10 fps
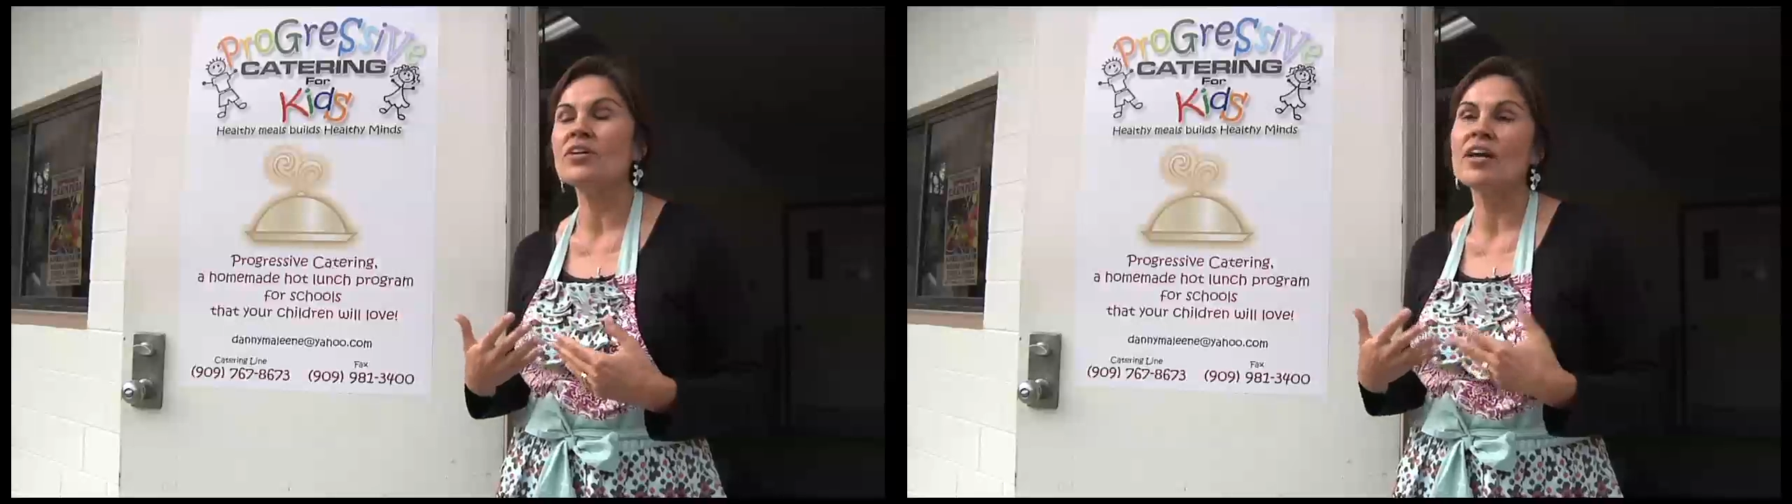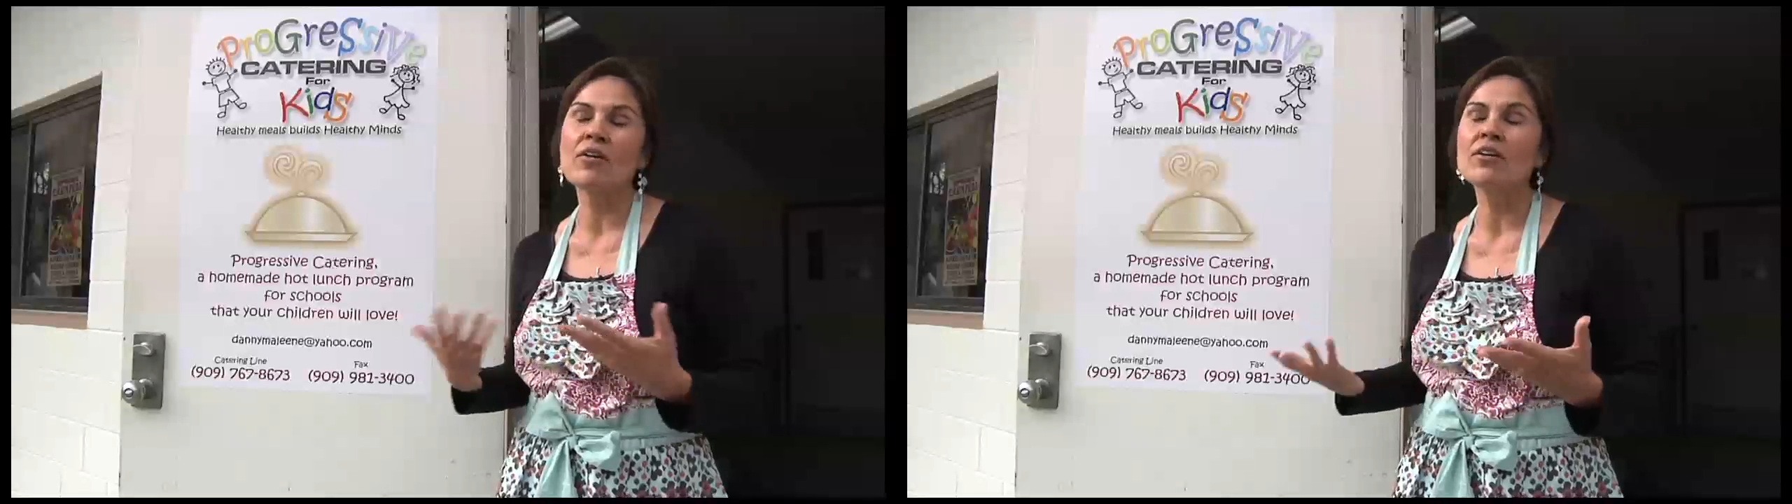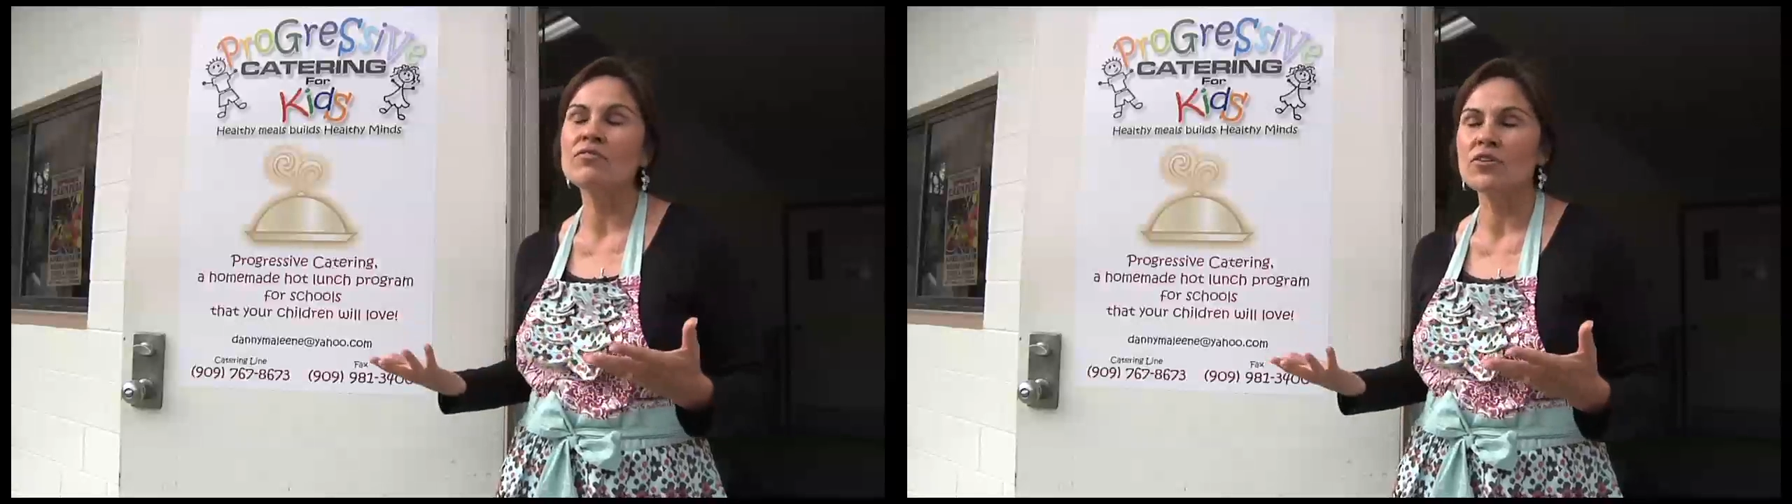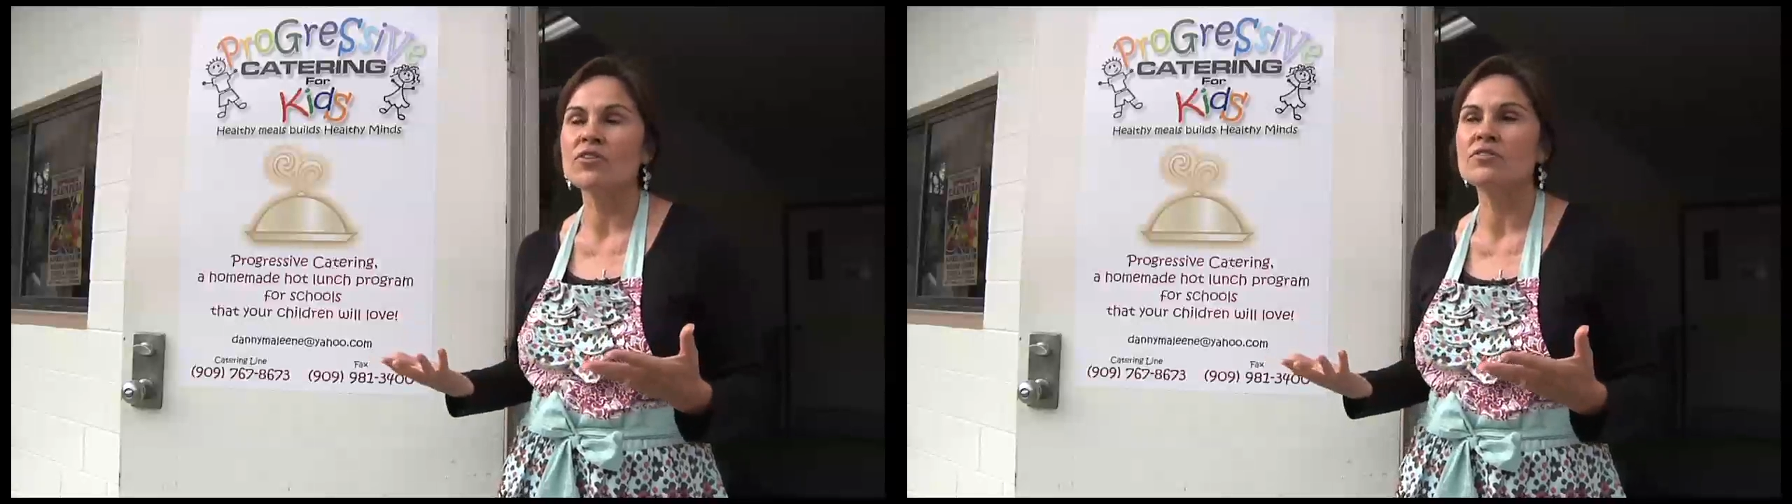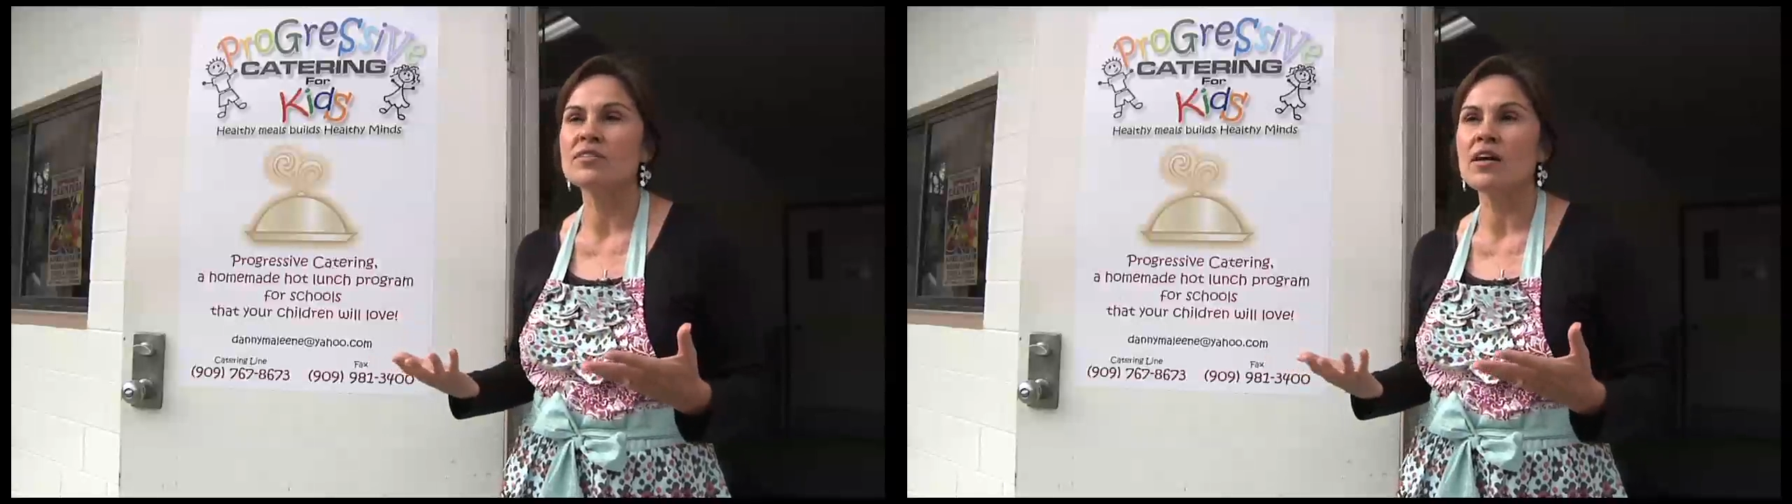caring for
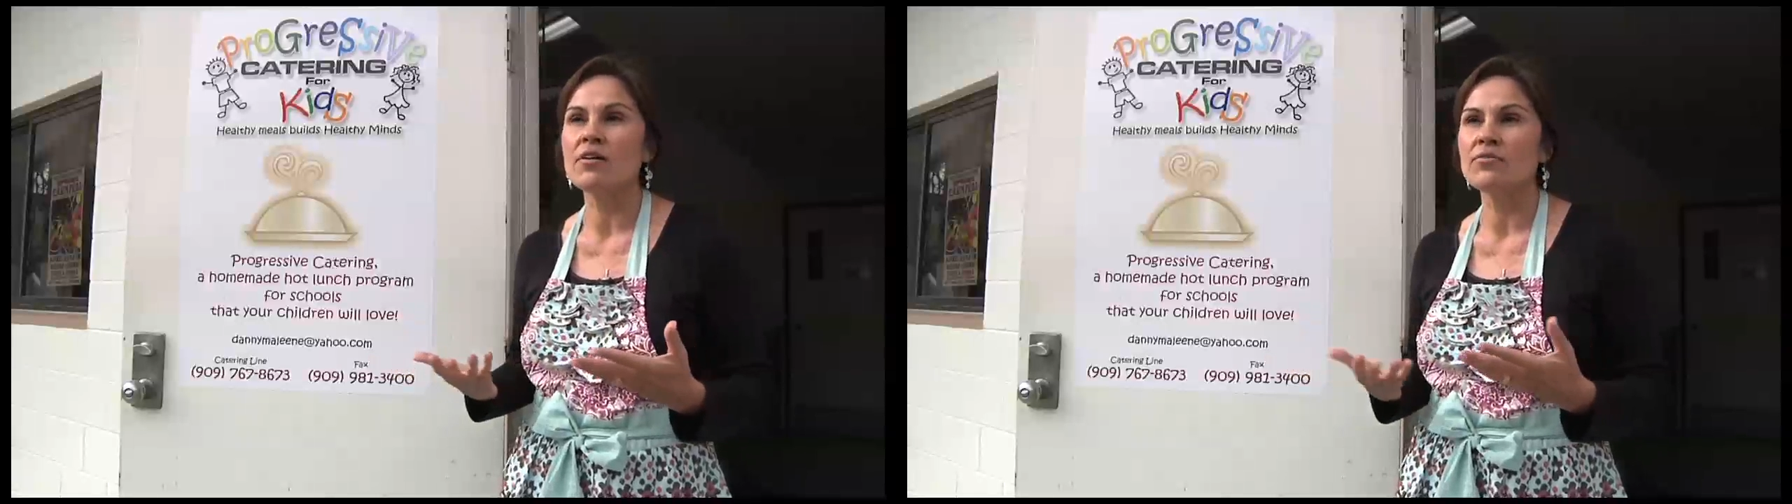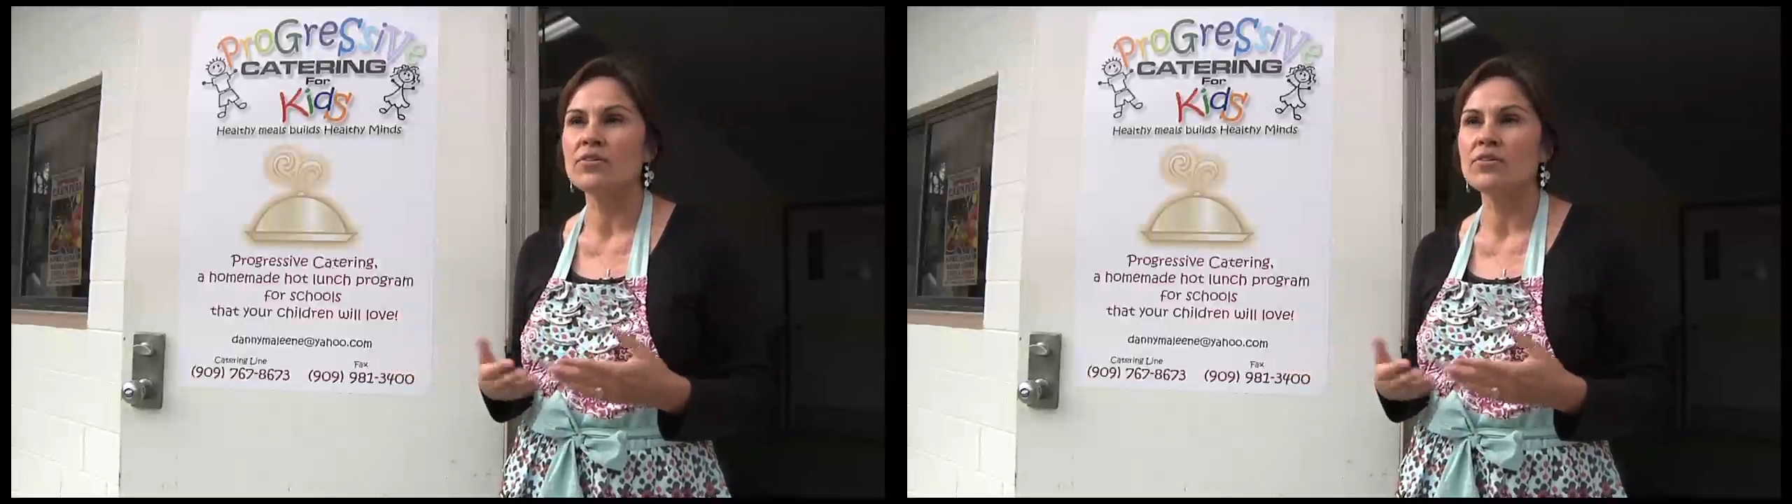yourself.